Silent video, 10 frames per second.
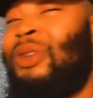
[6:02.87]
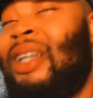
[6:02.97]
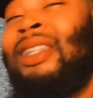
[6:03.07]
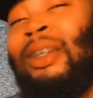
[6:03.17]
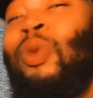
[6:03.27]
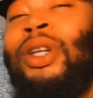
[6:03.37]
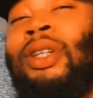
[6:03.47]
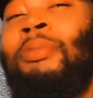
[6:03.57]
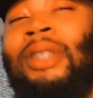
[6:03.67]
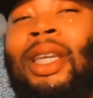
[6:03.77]
Team West should have
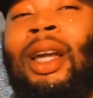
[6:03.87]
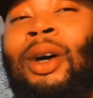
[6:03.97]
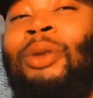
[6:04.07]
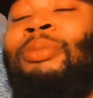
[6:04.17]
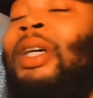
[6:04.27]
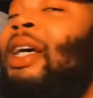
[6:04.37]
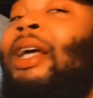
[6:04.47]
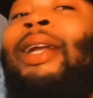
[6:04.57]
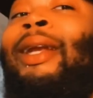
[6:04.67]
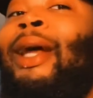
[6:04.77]
been sent home?
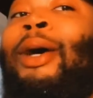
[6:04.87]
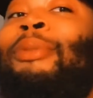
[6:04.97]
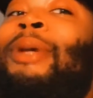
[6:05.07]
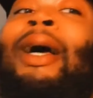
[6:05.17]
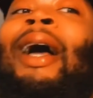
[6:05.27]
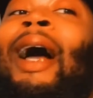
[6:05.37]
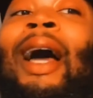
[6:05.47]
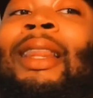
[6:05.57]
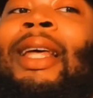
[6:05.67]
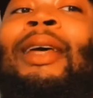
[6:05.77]
No. I
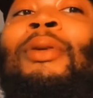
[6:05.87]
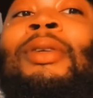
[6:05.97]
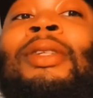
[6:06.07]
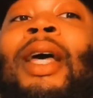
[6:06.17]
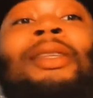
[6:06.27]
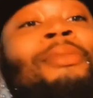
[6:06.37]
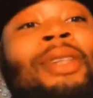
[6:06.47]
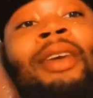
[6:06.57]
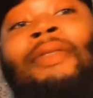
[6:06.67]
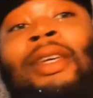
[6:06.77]
think it was like some
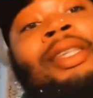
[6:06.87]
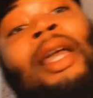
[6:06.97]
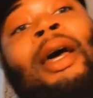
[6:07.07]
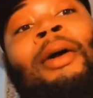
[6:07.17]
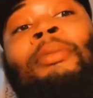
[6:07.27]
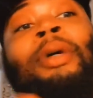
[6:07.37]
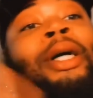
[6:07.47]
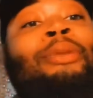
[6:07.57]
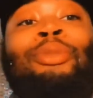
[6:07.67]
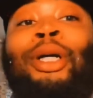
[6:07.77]
TV set up, but
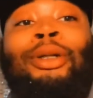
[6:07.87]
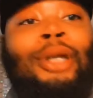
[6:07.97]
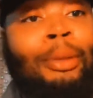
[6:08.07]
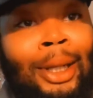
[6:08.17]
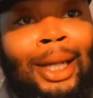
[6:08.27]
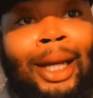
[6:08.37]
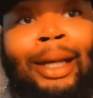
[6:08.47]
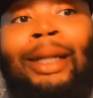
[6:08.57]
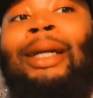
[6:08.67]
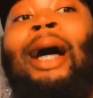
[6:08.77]
we ain't gonna talk about that.
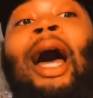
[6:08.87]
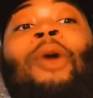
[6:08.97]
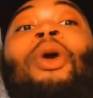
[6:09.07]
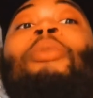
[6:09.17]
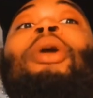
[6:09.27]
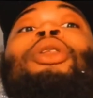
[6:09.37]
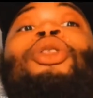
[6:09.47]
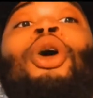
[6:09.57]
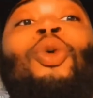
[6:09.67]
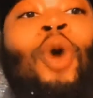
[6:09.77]
I don't want to break the
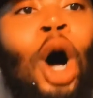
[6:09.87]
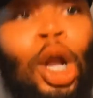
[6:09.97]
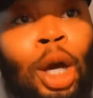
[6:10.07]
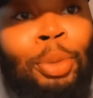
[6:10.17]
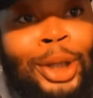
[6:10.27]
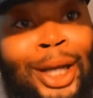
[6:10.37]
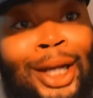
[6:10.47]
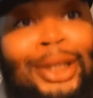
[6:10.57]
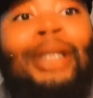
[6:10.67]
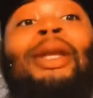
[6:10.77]
third wall on
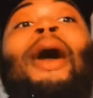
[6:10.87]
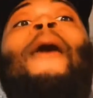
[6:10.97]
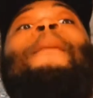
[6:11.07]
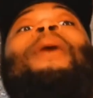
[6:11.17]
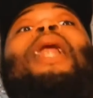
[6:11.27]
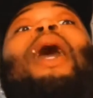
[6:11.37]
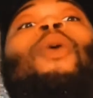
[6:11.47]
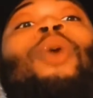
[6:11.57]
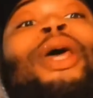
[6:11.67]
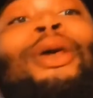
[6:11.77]
production, but I
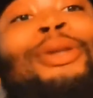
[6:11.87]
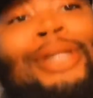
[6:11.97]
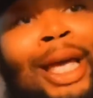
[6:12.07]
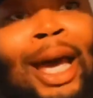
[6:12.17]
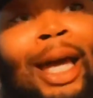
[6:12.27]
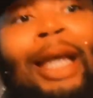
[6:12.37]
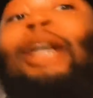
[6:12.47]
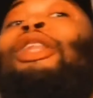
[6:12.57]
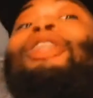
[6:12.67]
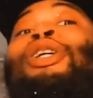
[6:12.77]
will say
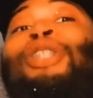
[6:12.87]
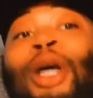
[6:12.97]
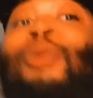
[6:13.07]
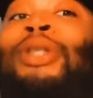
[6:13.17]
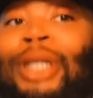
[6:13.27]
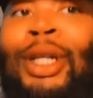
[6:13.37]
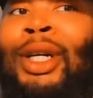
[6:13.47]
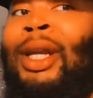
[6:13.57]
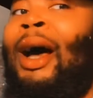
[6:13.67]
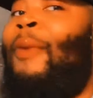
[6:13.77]
the show was good.
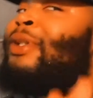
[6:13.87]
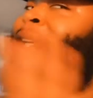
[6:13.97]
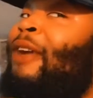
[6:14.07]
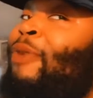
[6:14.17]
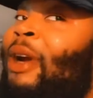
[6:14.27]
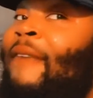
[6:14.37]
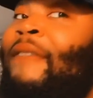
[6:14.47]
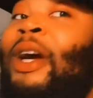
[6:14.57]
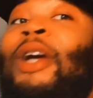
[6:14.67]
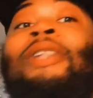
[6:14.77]
I wasn't here for it at
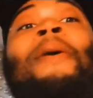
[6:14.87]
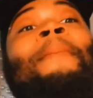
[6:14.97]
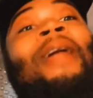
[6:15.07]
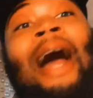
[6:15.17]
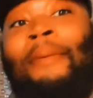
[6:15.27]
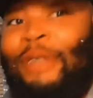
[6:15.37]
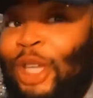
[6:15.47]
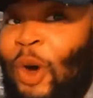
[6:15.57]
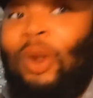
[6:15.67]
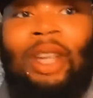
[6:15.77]
first, but I'm
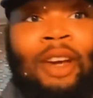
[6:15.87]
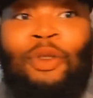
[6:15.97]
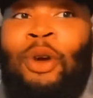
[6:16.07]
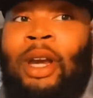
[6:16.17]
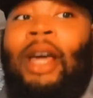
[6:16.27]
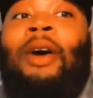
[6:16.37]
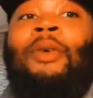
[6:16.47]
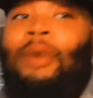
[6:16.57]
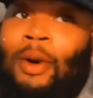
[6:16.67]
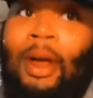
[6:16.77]
totally here for it now.
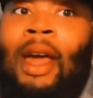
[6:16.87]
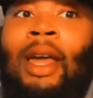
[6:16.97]
Okay?